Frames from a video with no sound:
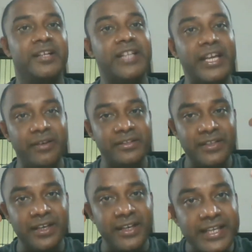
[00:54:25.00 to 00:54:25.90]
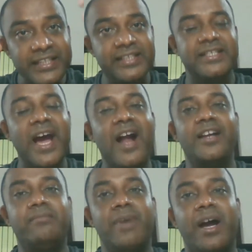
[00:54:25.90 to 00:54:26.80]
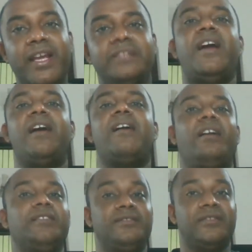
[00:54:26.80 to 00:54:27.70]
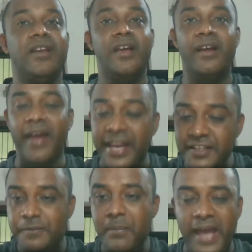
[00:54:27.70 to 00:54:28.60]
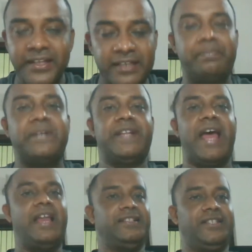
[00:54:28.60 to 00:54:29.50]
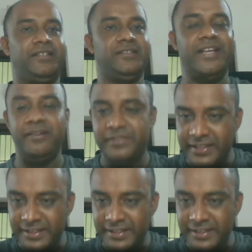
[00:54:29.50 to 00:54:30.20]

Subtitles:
that was installed by Indira Gandhi's charismatic personality. That is